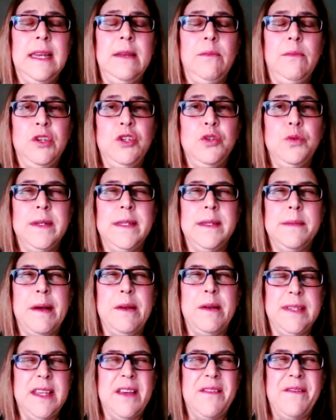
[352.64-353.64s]
which was
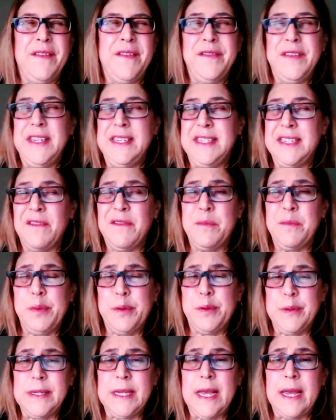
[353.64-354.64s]
about
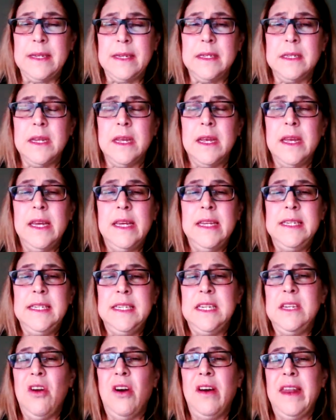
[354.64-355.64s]
57%,
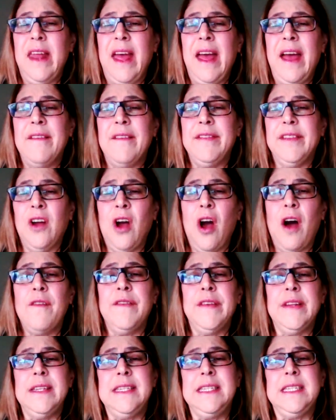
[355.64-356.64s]
did not have the
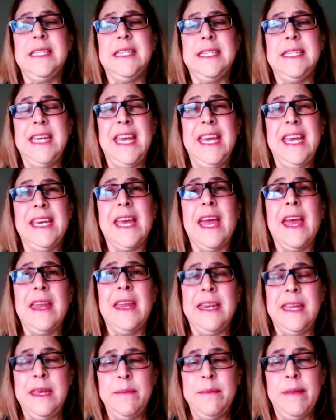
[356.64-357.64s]
confidence to take
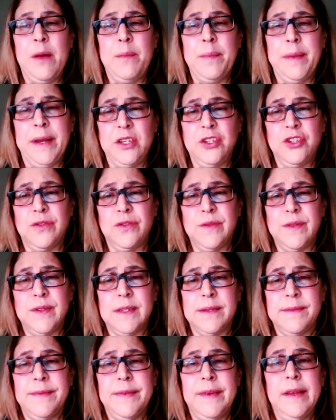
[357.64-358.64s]
and email
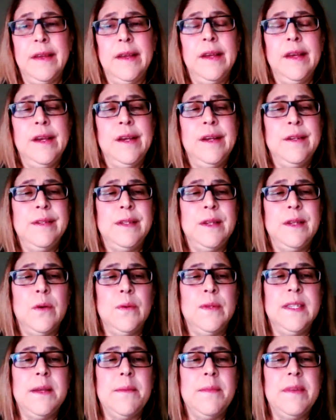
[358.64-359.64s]
pictures.
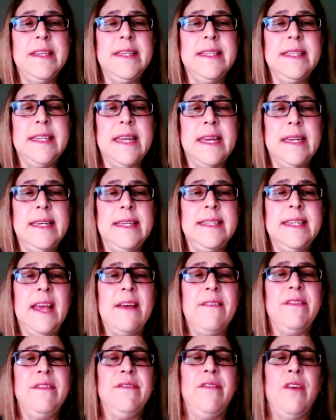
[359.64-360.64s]
So the studies
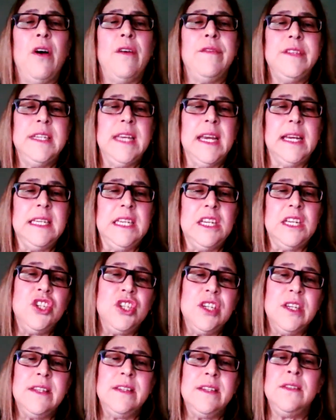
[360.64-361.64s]
have involved
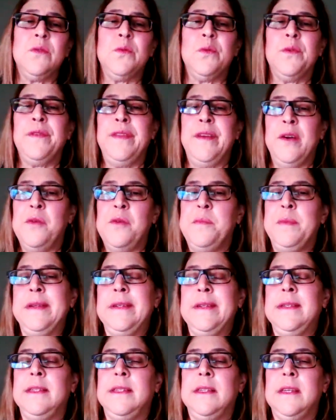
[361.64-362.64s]
technicians or
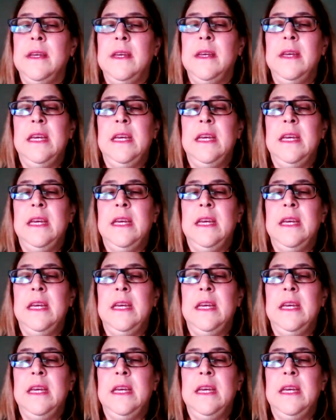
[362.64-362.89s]
therapists